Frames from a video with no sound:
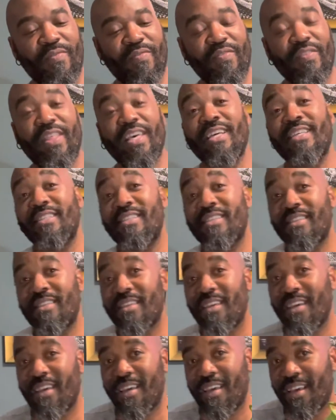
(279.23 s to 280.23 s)
This
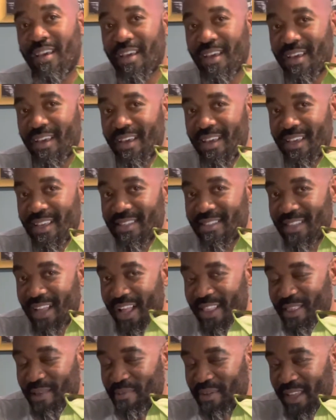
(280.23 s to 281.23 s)
is not
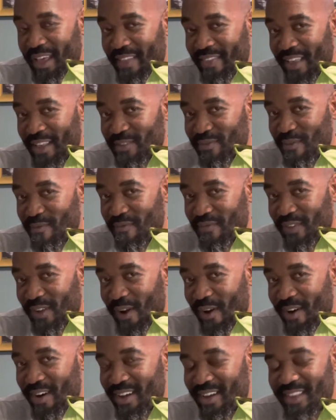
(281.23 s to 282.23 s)
the plant that's from
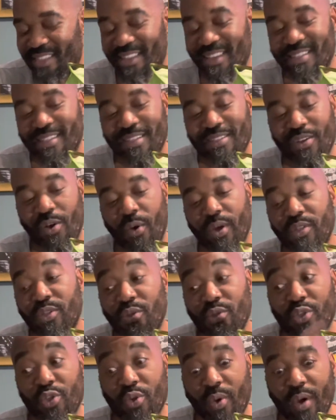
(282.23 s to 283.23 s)
Florida. This is going to
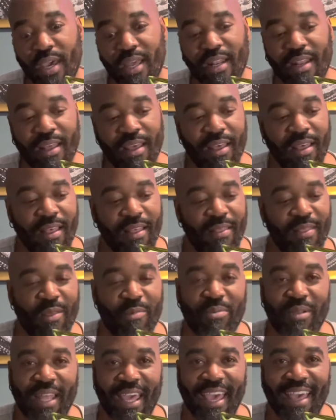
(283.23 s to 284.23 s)
join the
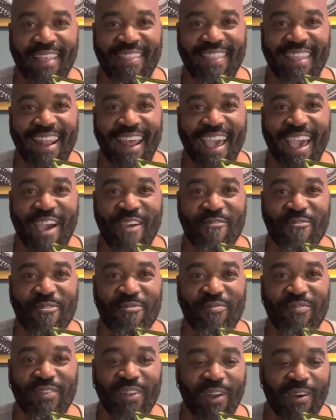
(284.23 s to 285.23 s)
plant that I have from
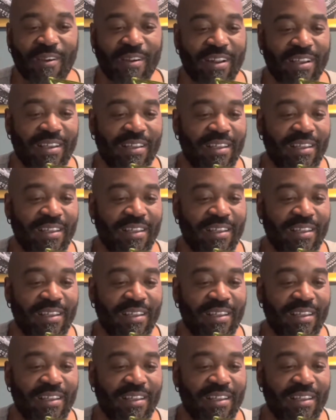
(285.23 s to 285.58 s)
Florida.